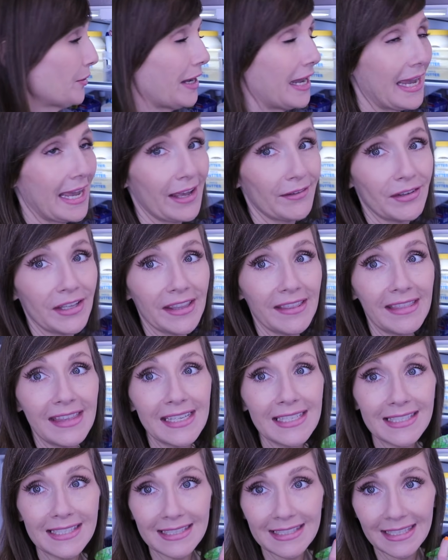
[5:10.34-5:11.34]
have
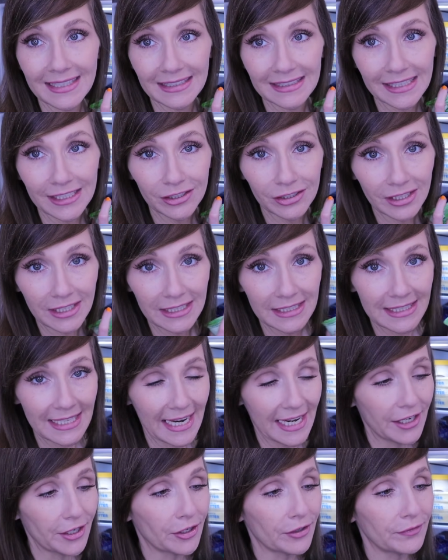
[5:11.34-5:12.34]
this little
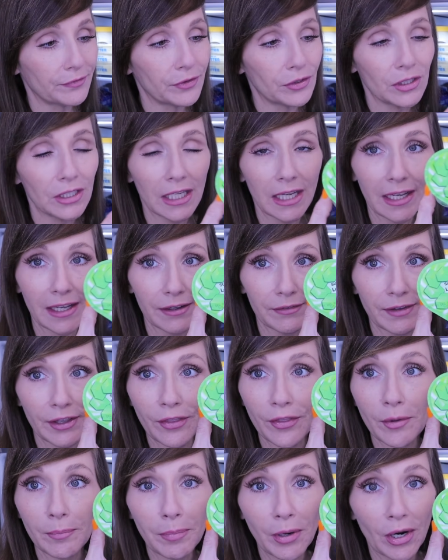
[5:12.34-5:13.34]
container full
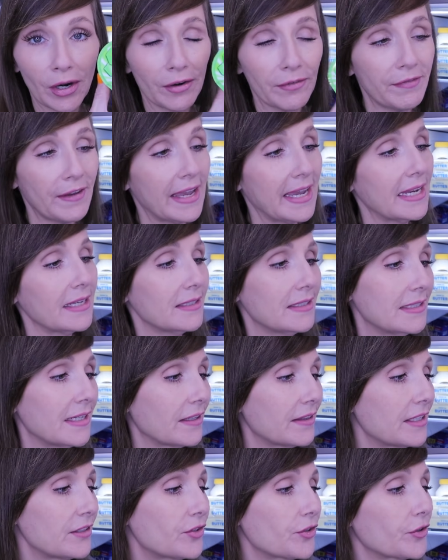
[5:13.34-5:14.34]
of the parfaits.
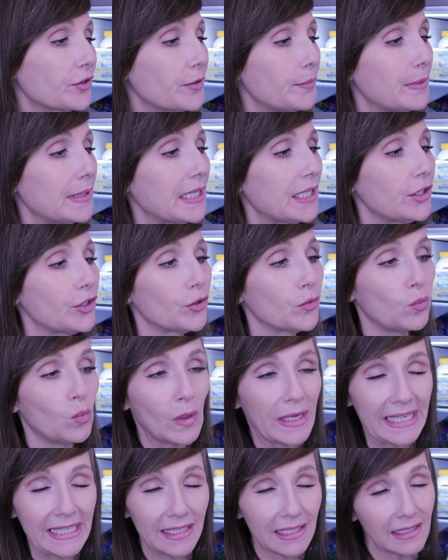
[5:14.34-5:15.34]
Now these are going to be your
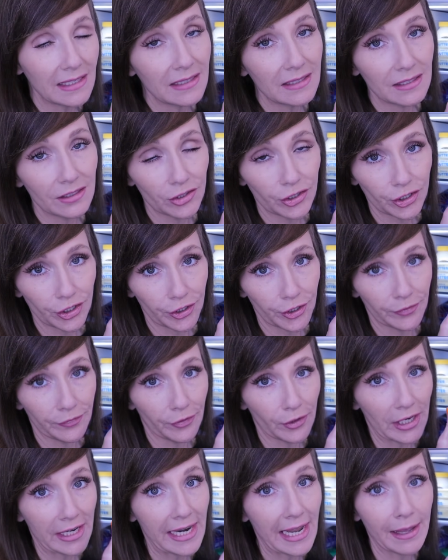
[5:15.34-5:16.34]
Winkies
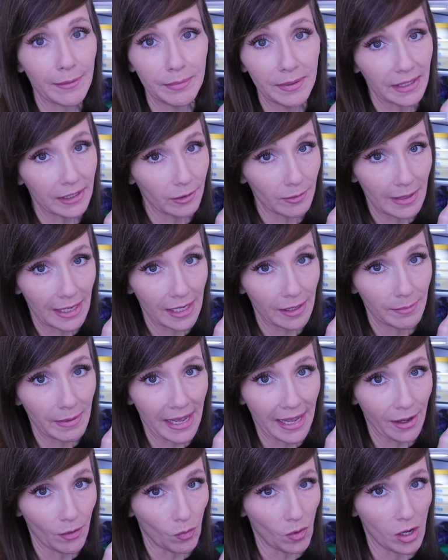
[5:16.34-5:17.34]
sugar-free. I pick them up
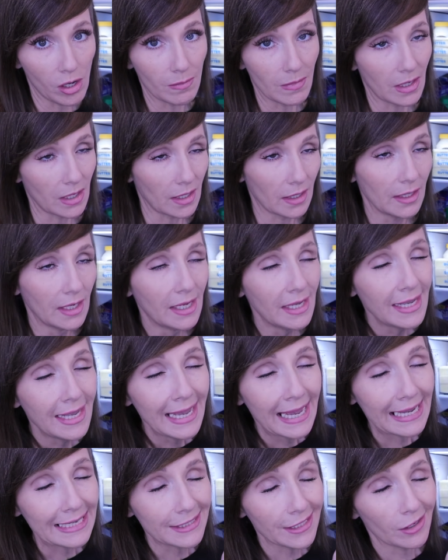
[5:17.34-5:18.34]
at Walmart.
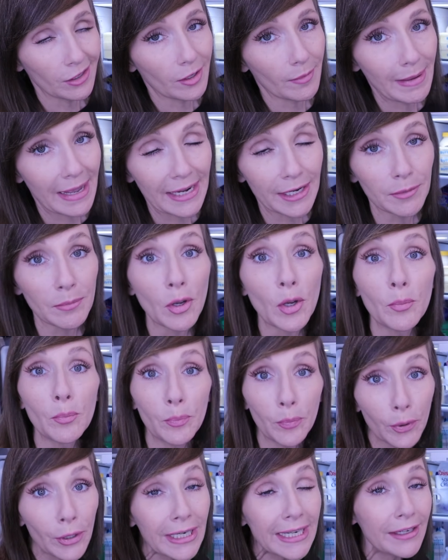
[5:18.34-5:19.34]
I talk about them
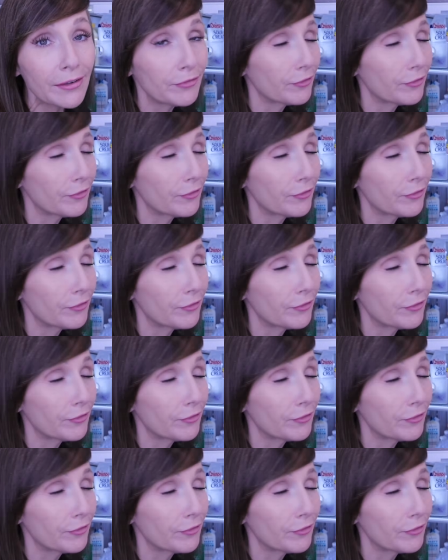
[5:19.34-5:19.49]
pretty